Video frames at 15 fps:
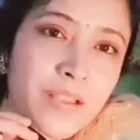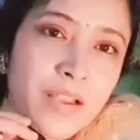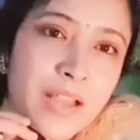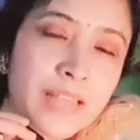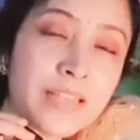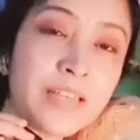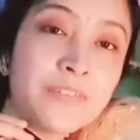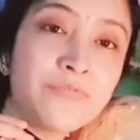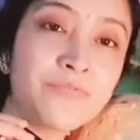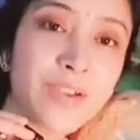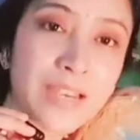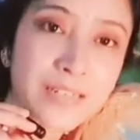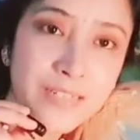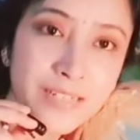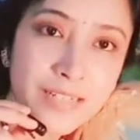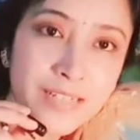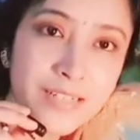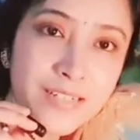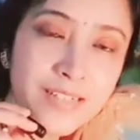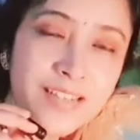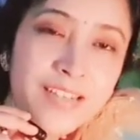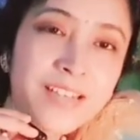And then finally,
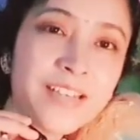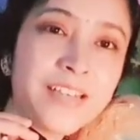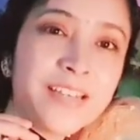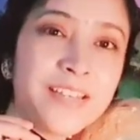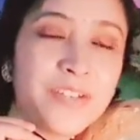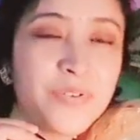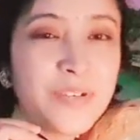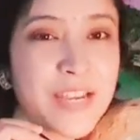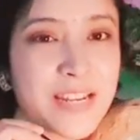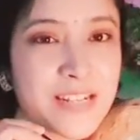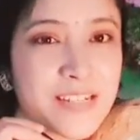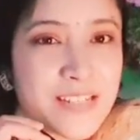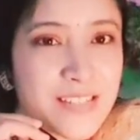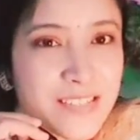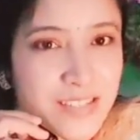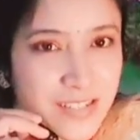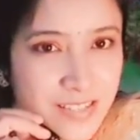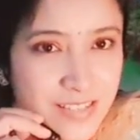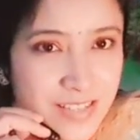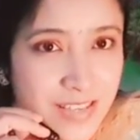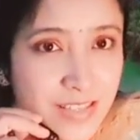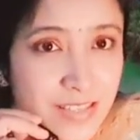you get
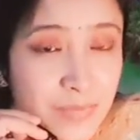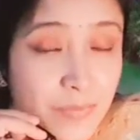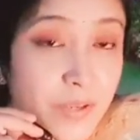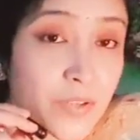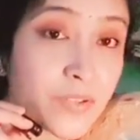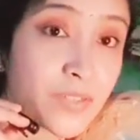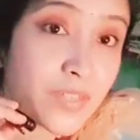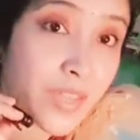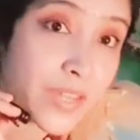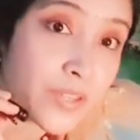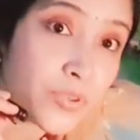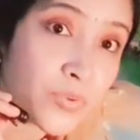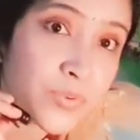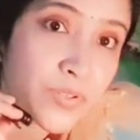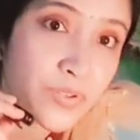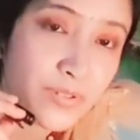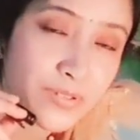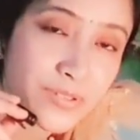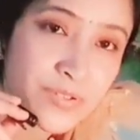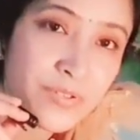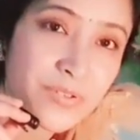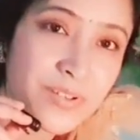success, because Ketu is
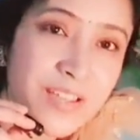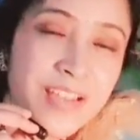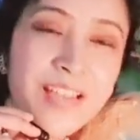also